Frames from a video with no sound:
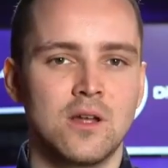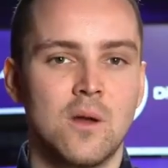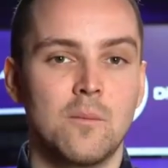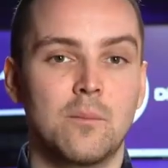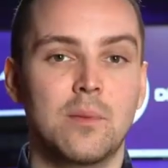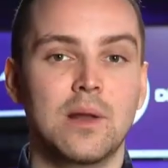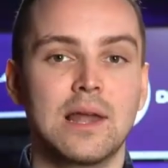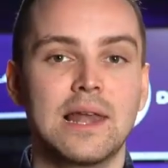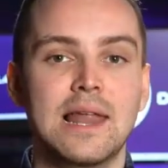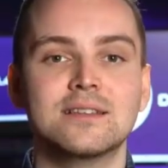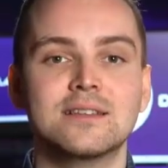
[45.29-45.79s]

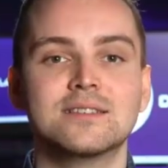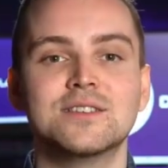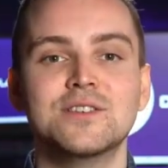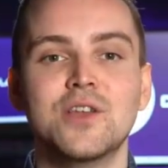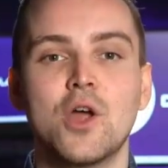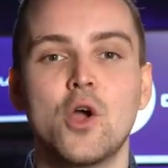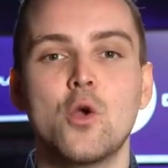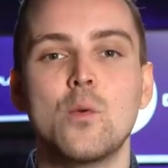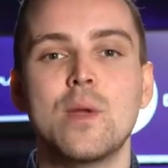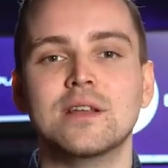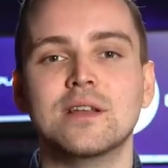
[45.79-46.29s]
but let's
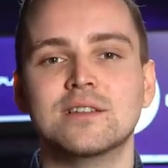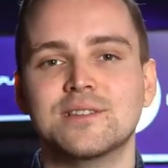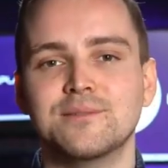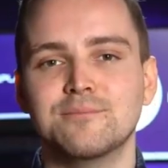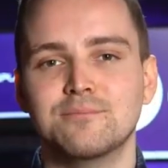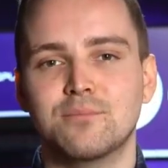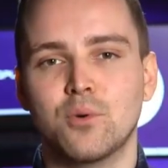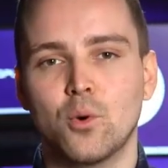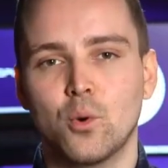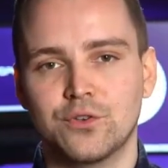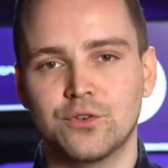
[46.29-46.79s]
know its
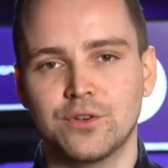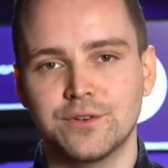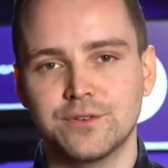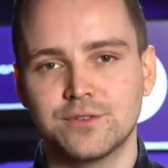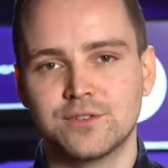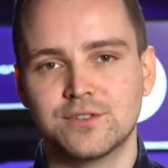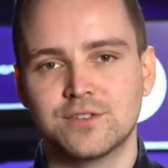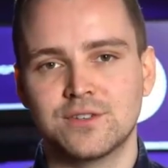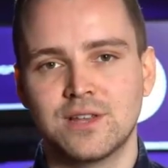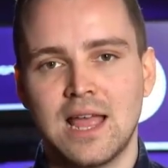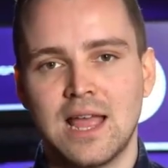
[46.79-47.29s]

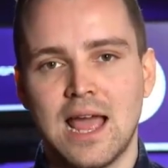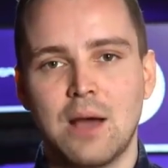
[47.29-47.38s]
importance.